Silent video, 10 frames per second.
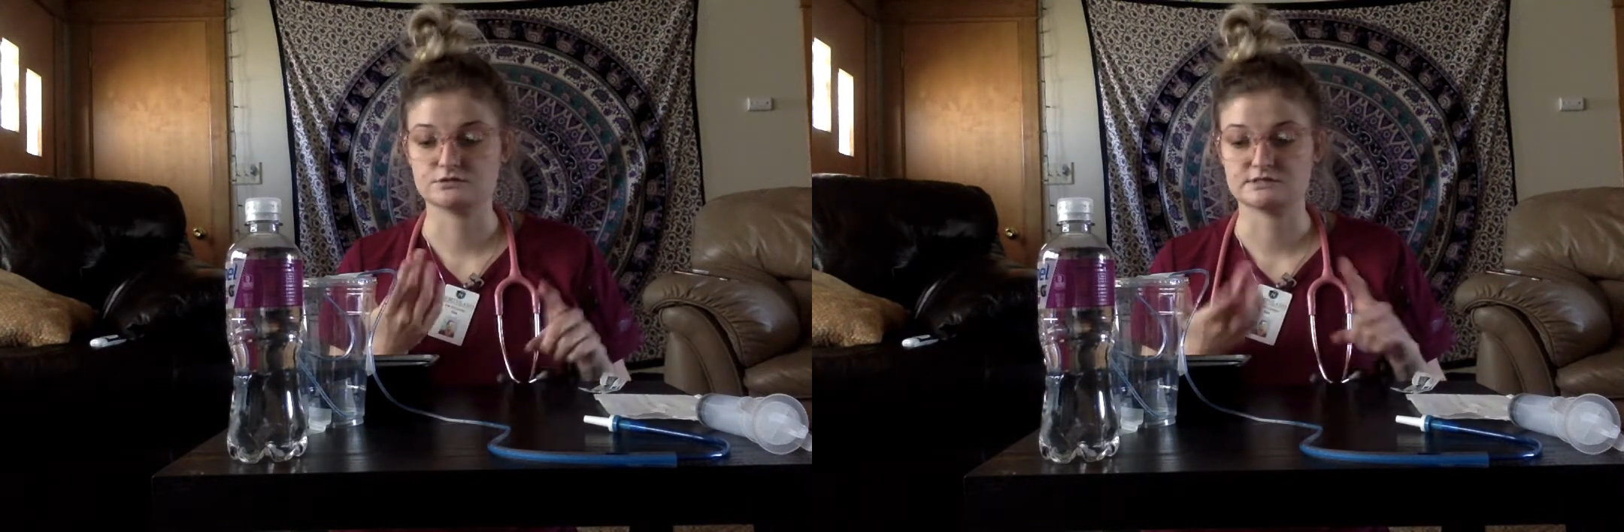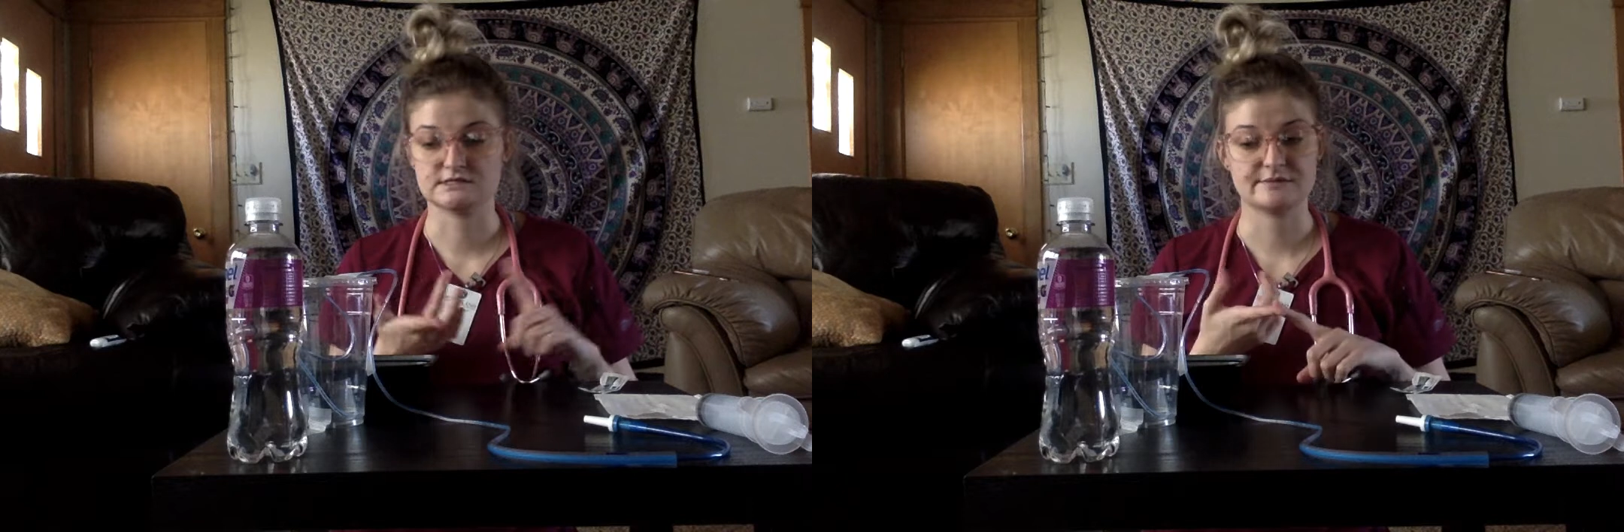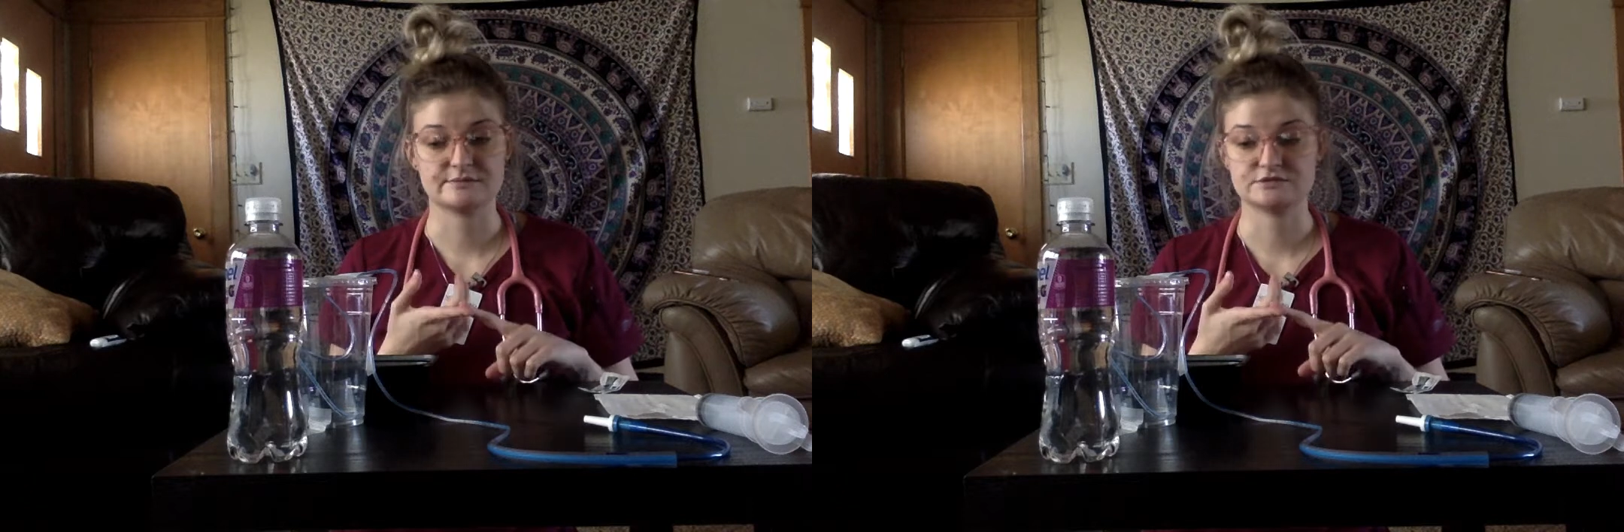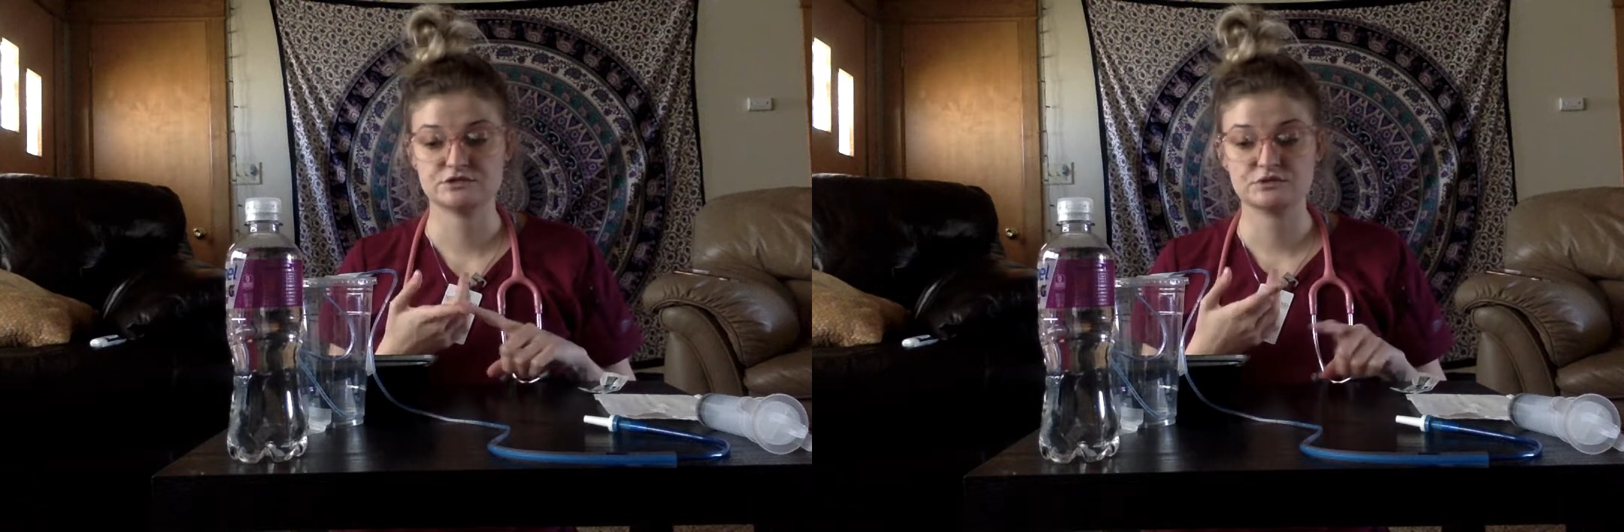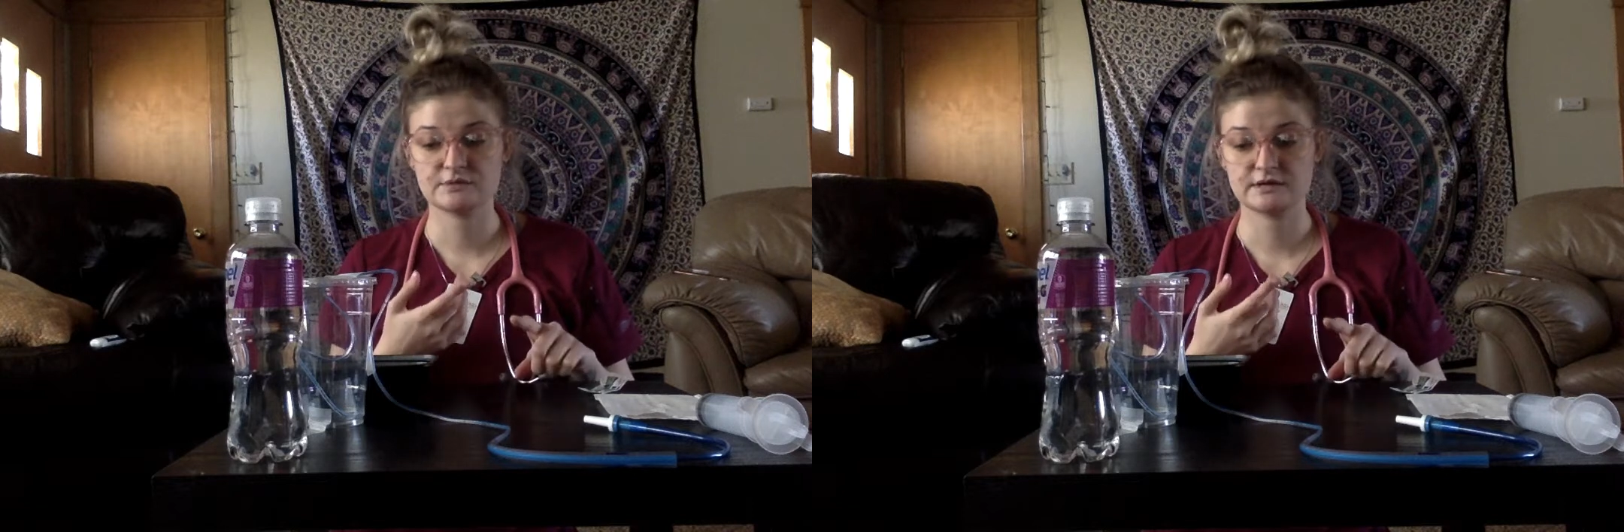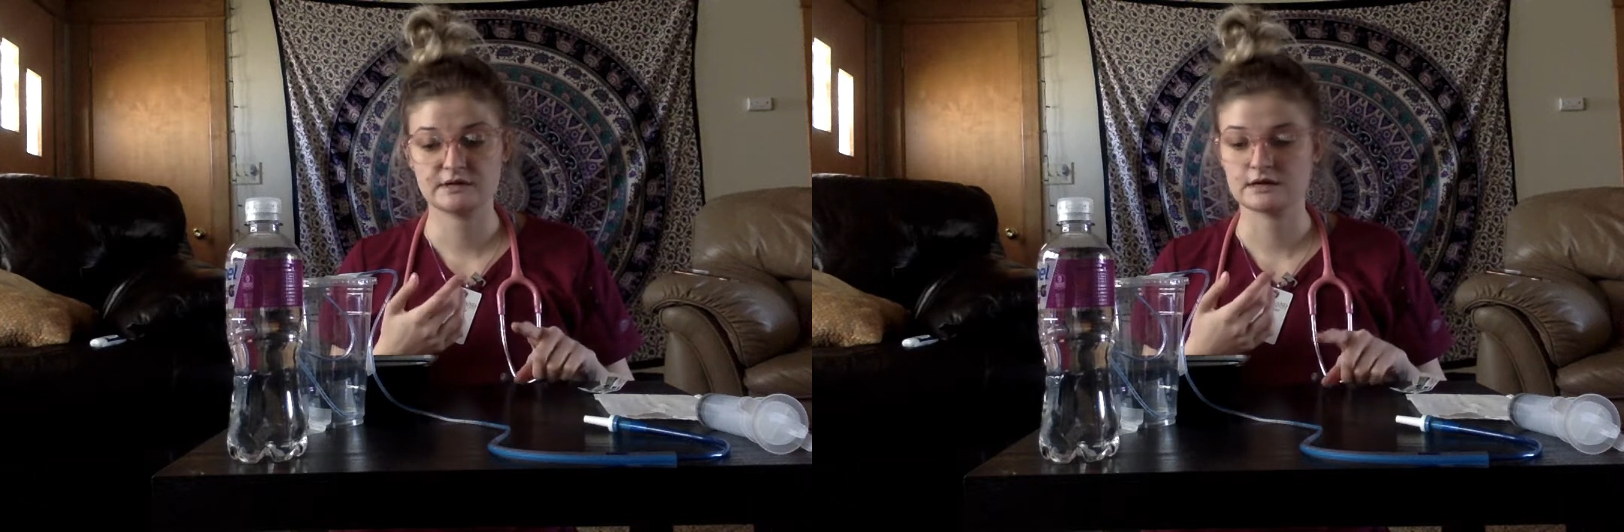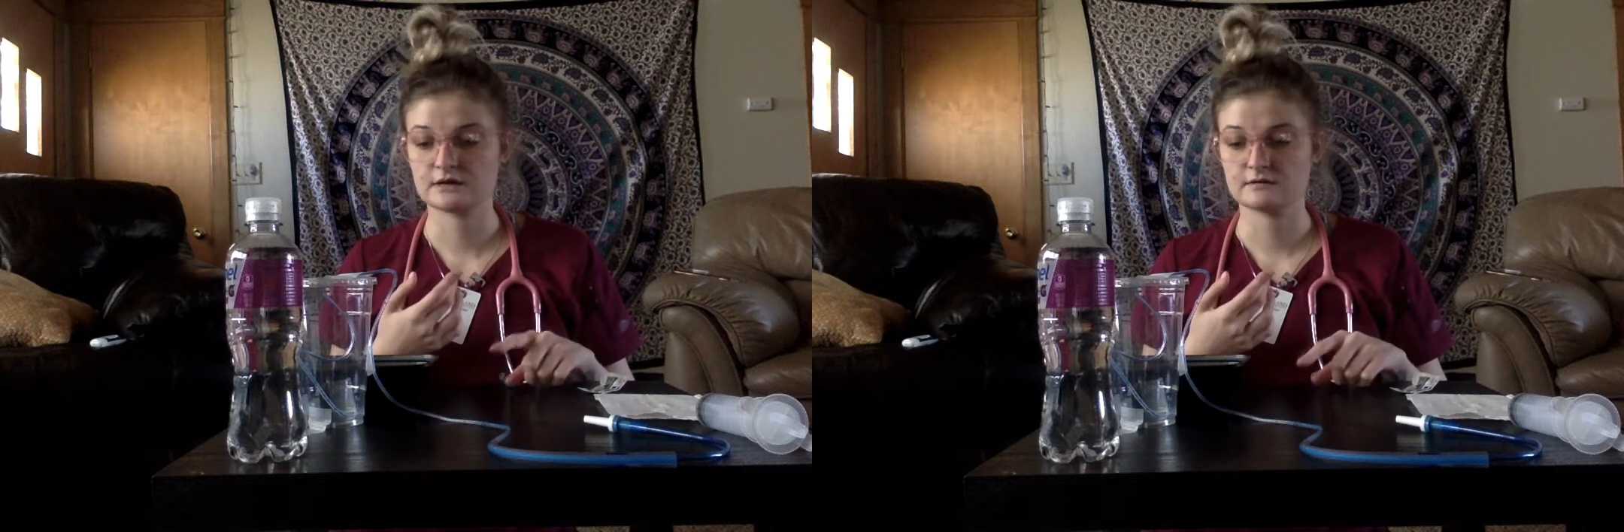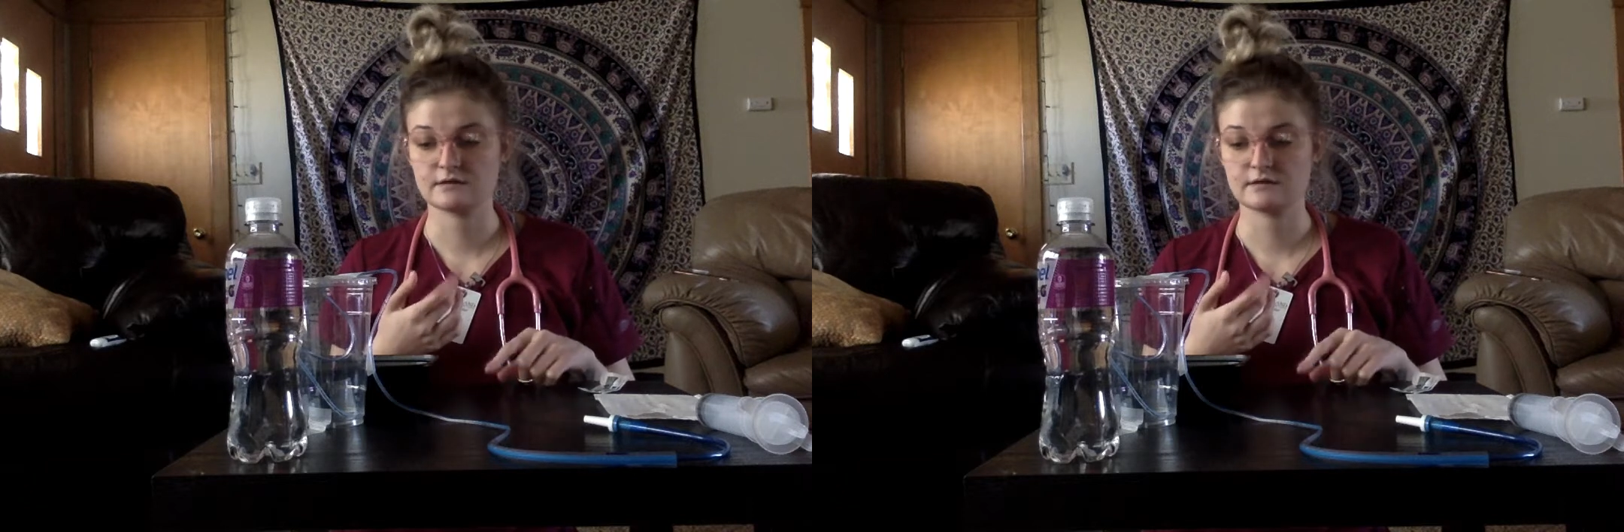the type of tubing,